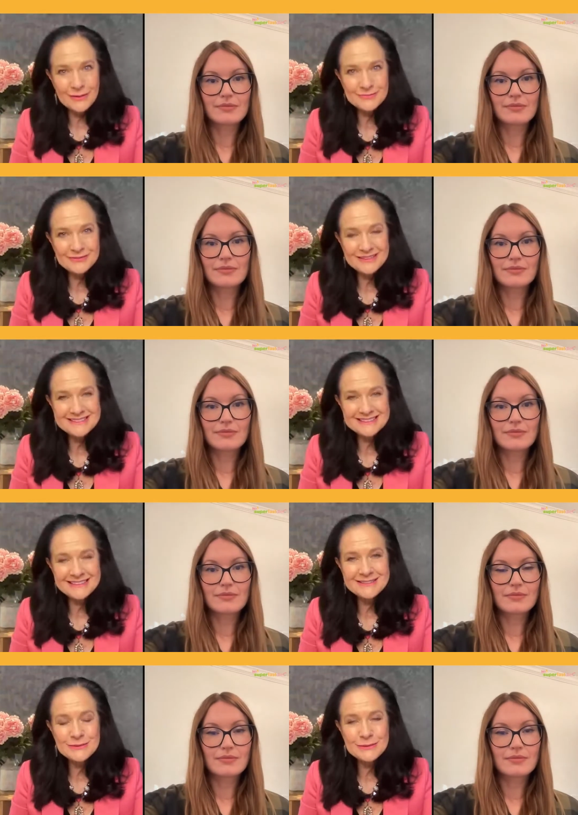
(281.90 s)

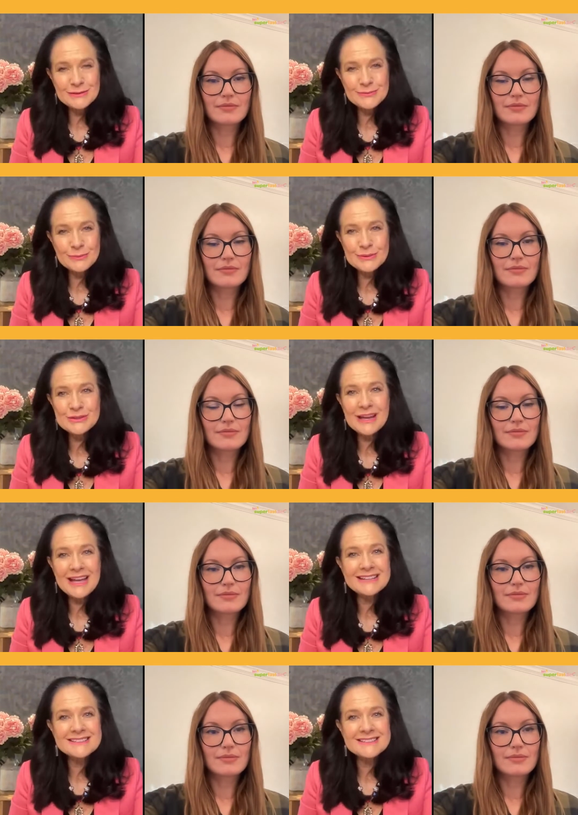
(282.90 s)
Speaker 1: obviously. Would you
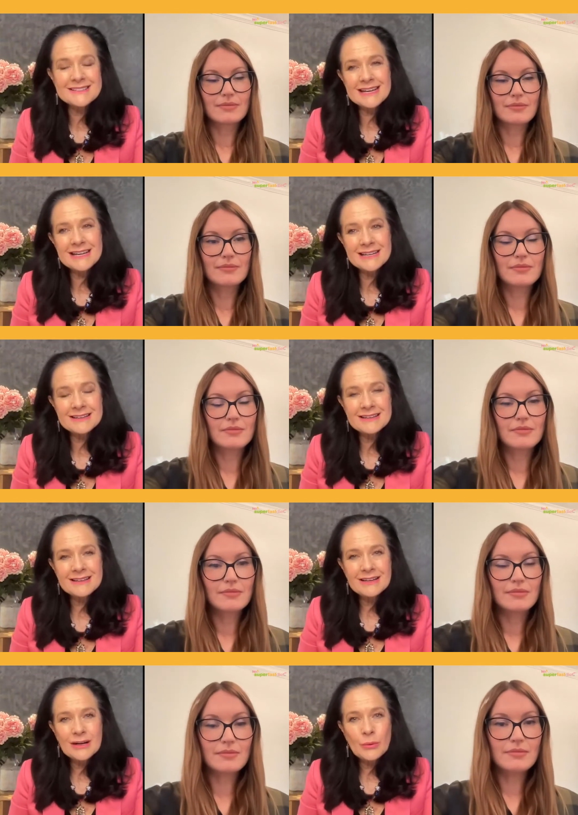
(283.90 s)
like to share
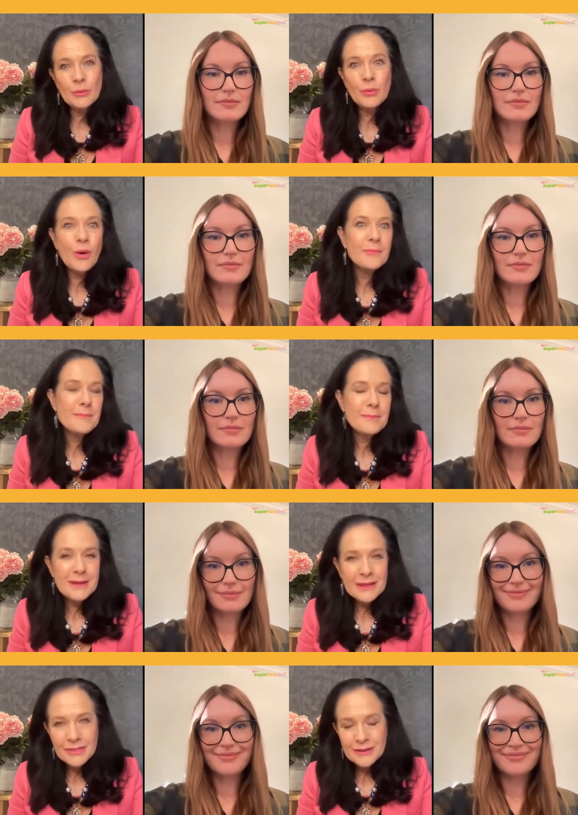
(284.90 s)
what
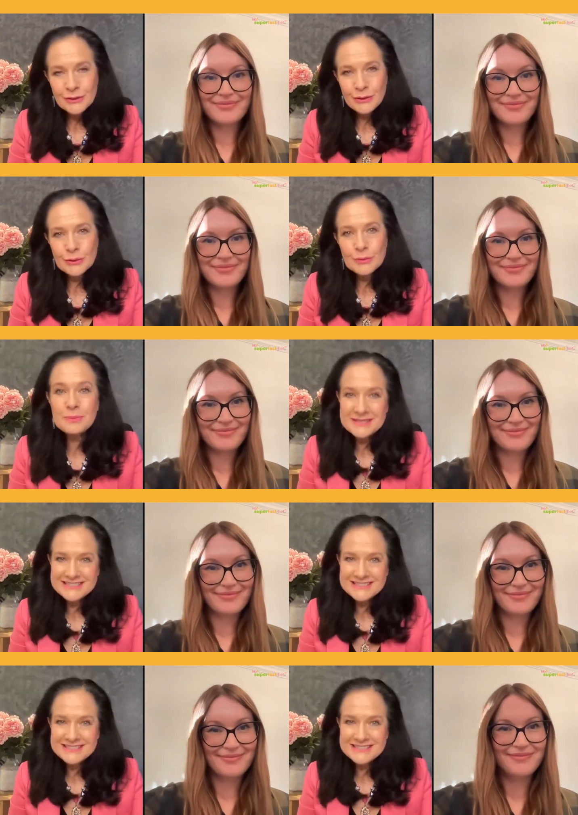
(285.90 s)
method you
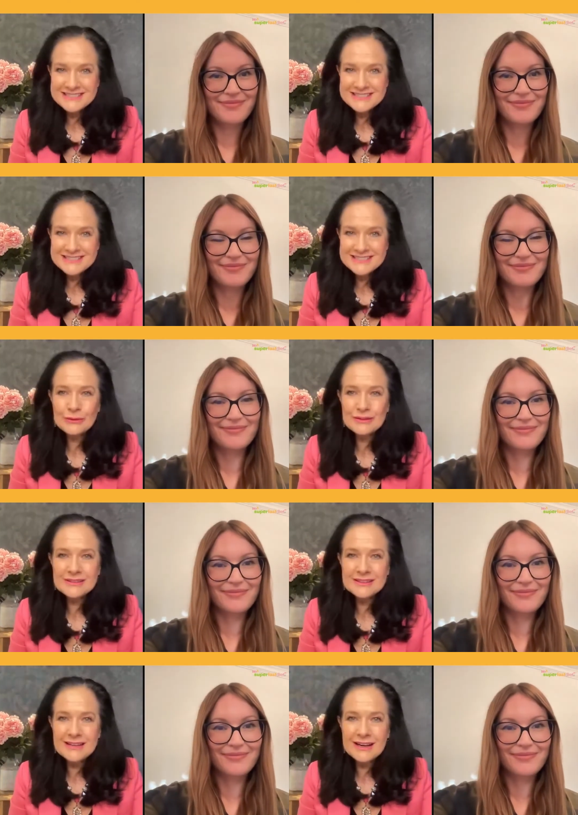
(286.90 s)
particularly
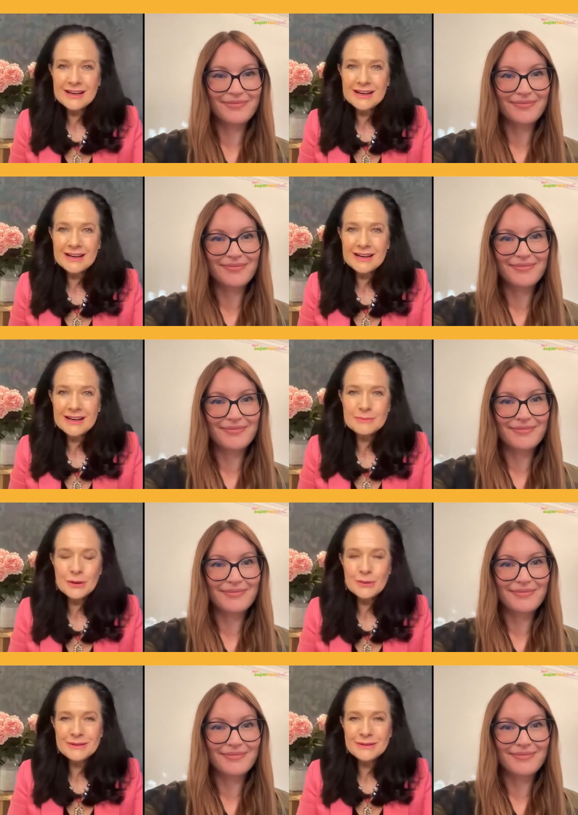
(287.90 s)
use? Because at the
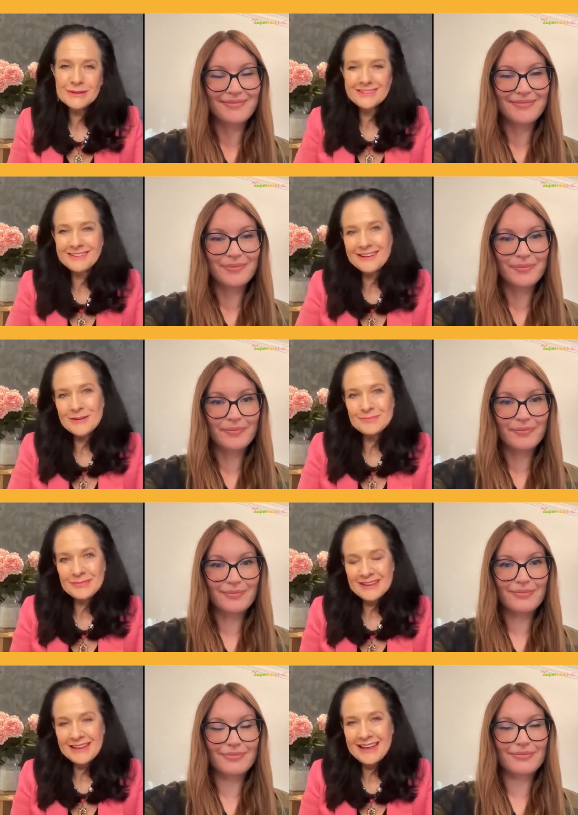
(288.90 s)
moment,
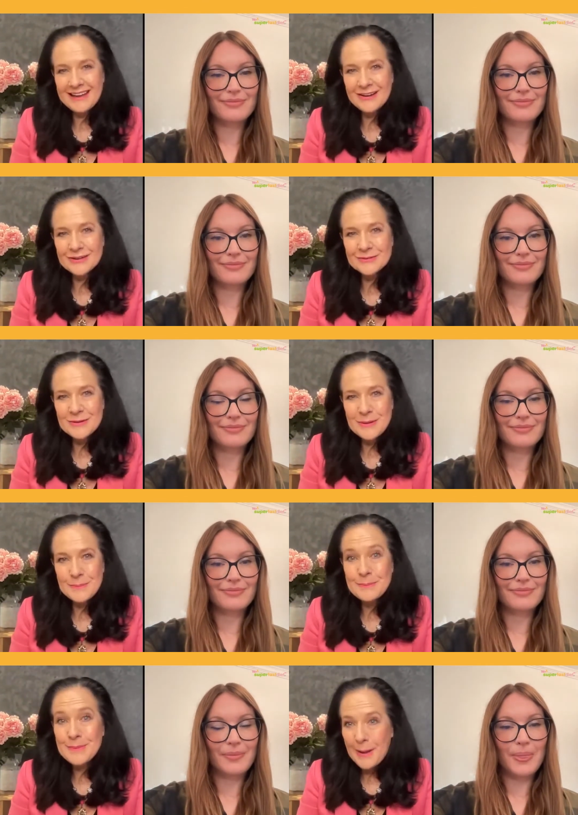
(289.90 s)
our
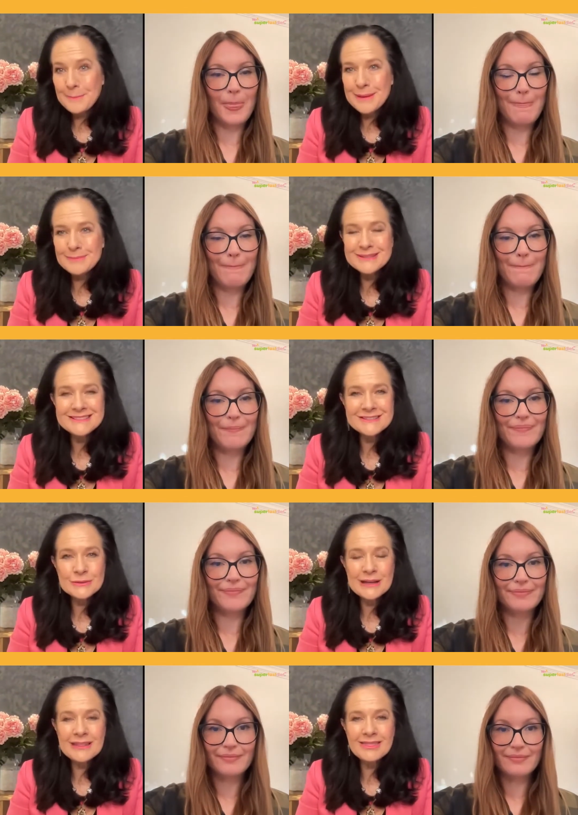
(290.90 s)
members are
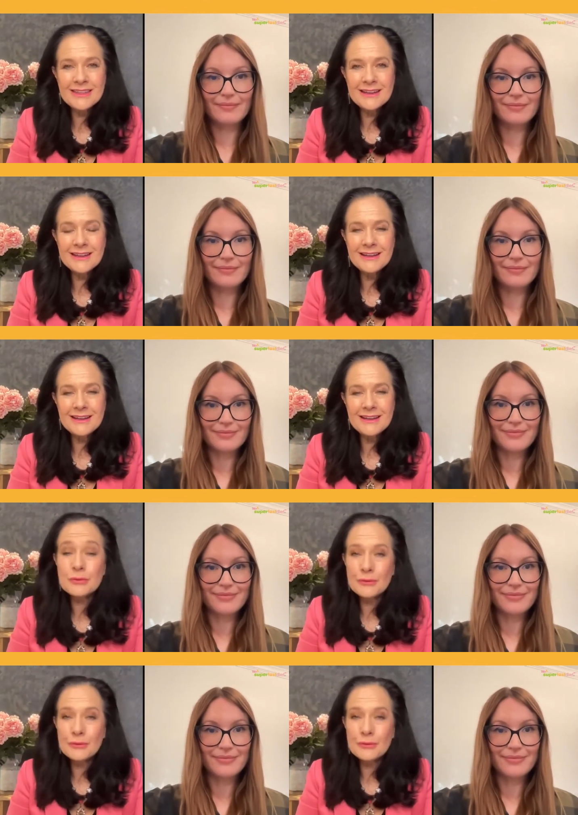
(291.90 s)
doing the